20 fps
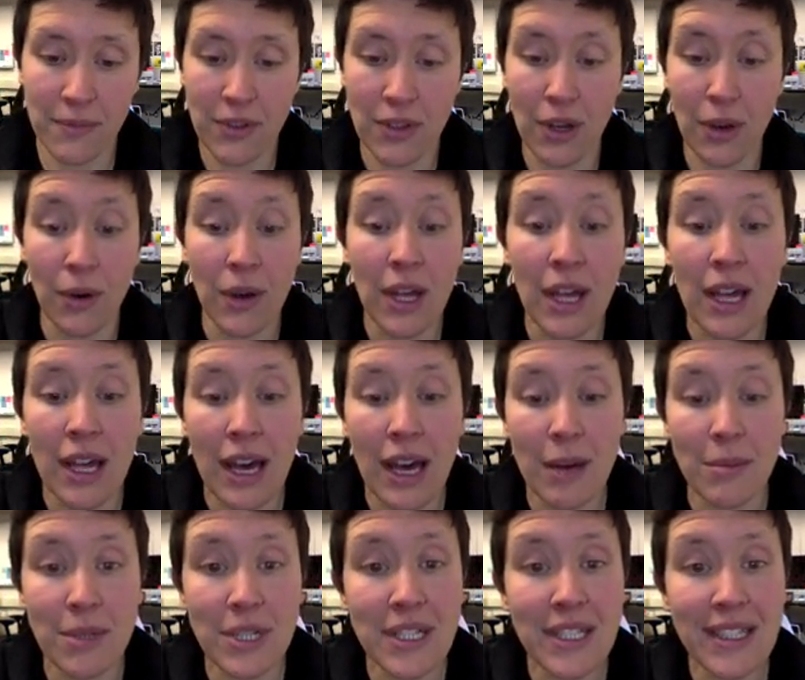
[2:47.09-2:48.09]
So
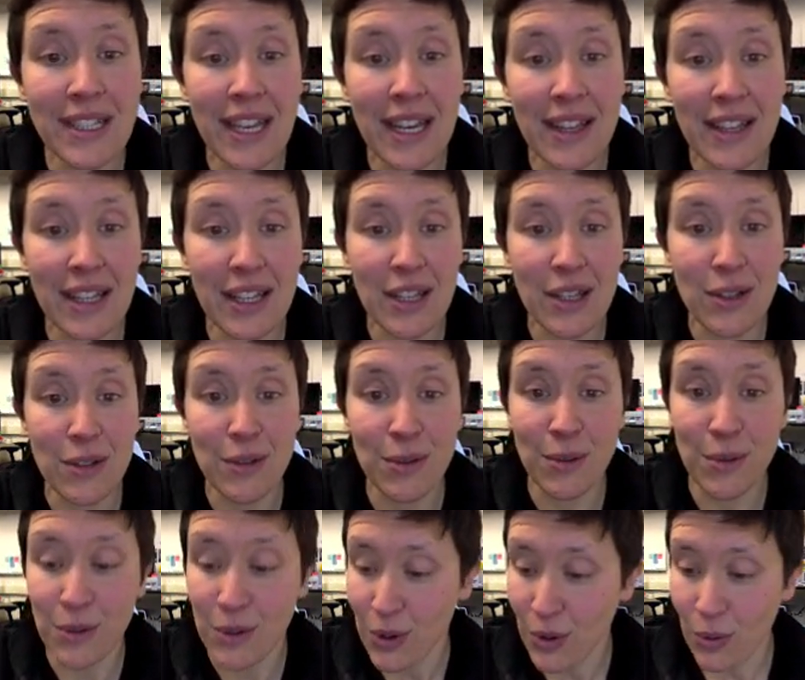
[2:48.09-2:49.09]
I'm just telling you
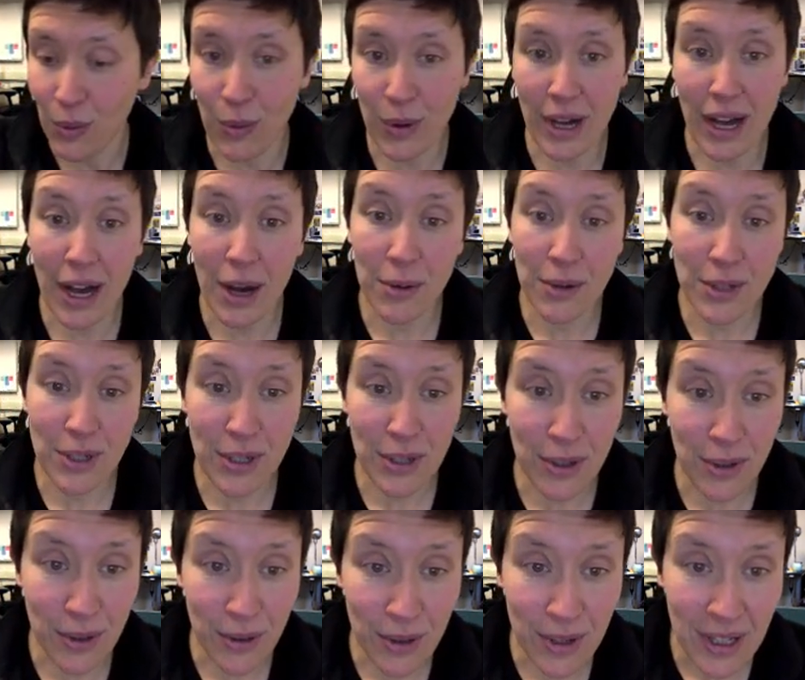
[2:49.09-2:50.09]
what I would
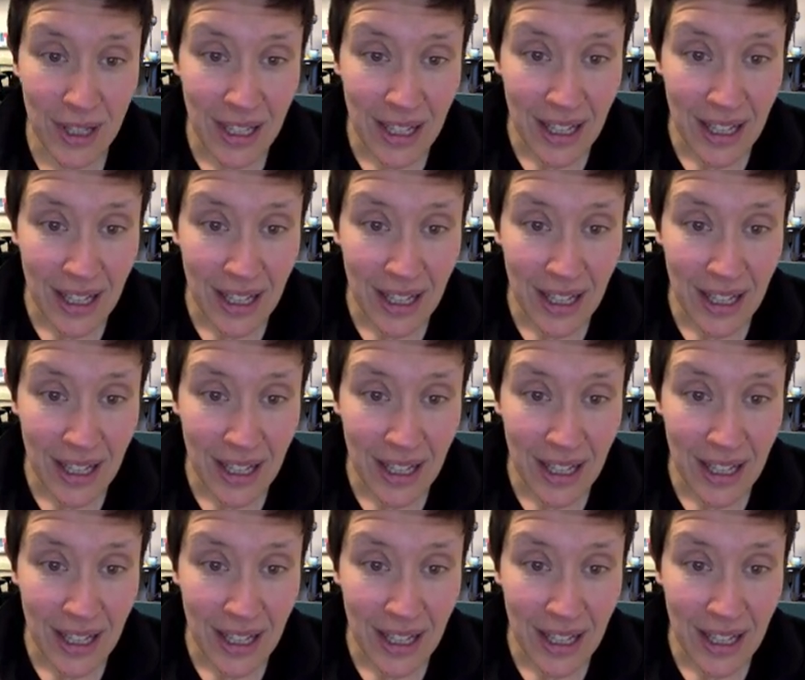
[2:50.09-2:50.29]
do